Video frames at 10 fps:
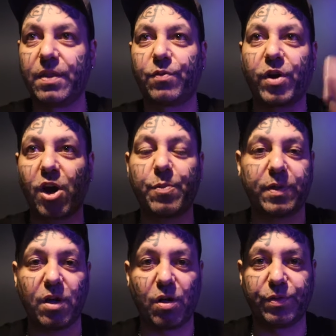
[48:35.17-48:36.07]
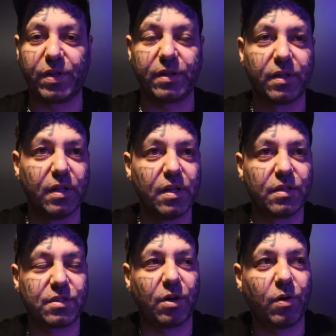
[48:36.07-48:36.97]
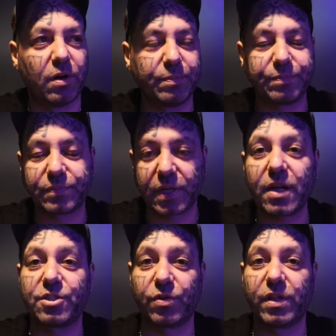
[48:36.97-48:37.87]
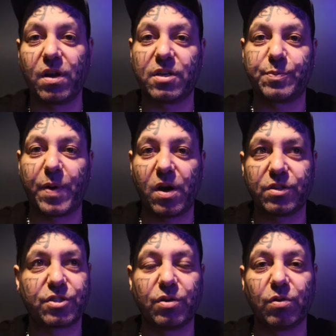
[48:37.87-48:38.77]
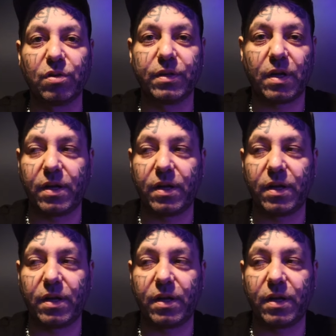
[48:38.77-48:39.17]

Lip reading: And they've reopened the whole thing. So yeah, it's a really nice bar. It's cool.